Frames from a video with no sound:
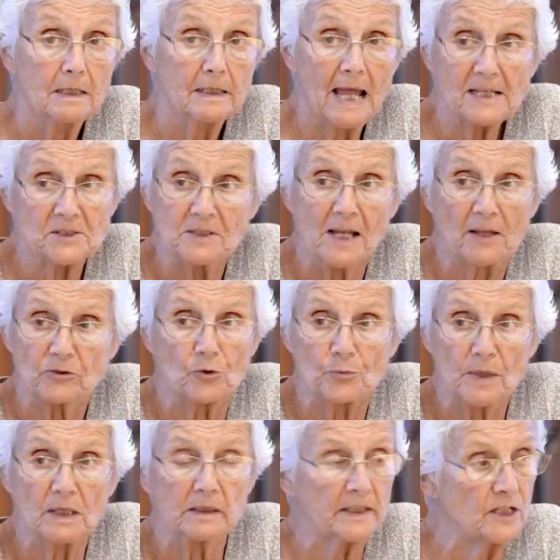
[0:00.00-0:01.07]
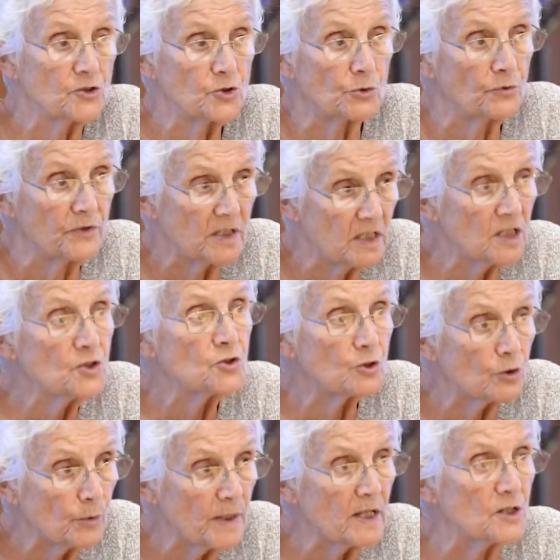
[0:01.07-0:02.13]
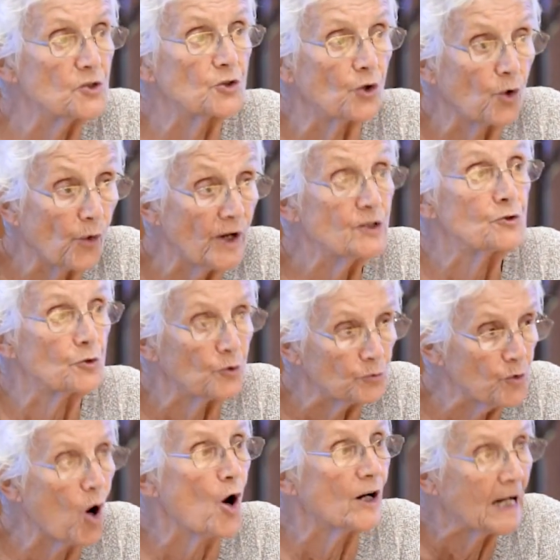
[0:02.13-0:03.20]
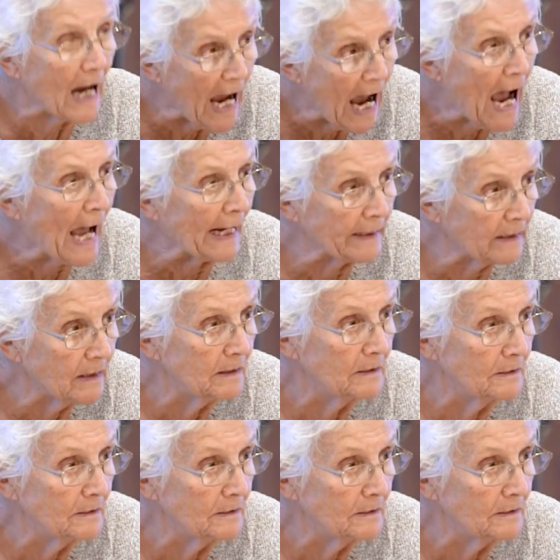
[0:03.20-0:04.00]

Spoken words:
That's not the real issue. The issue is you're going to the wrong God.